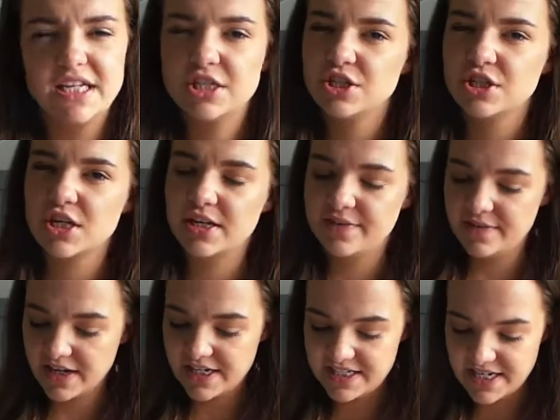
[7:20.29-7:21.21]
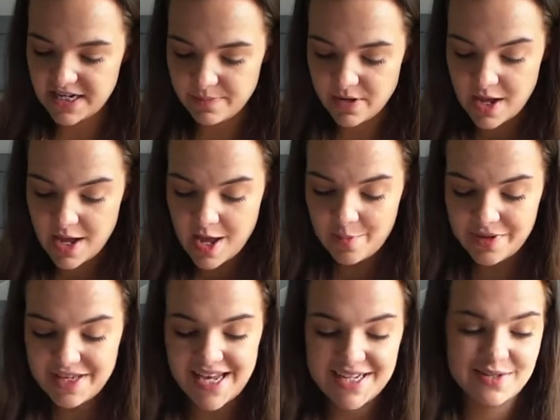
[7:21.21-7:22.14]
It's just kind of lucky dip. But
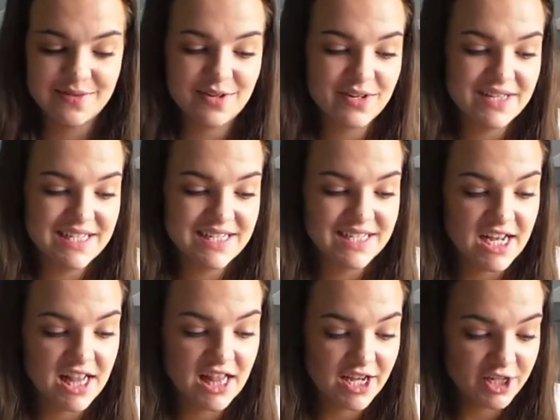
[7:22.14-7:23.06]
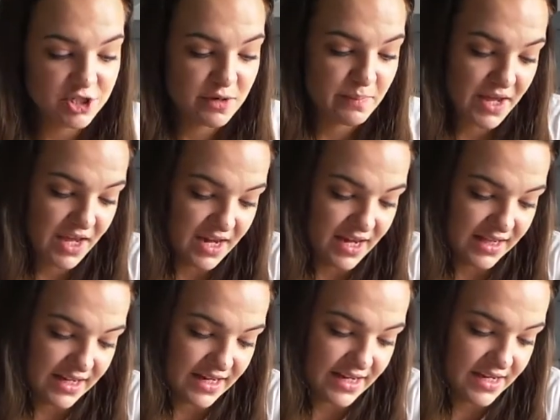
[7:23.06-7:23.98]
yeah, so I got this lush pink
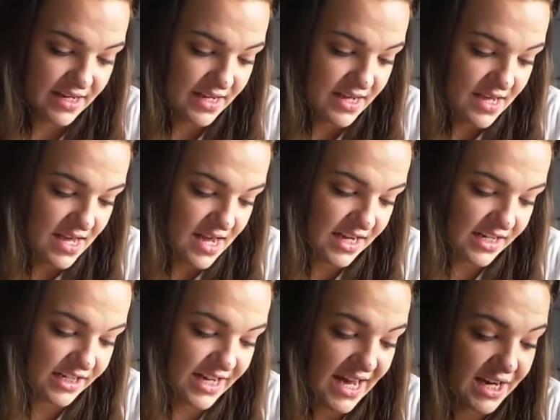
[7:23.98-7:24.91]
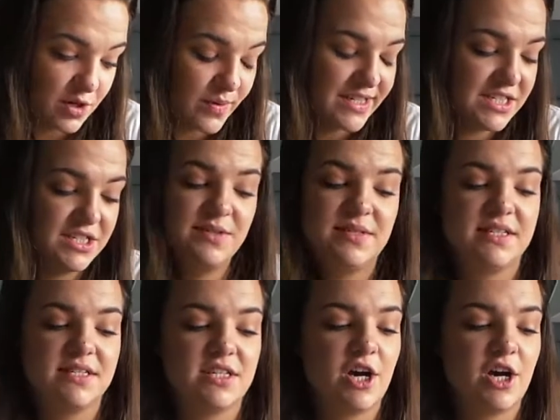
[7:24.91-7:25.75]
colour, and I cannot wait to use this.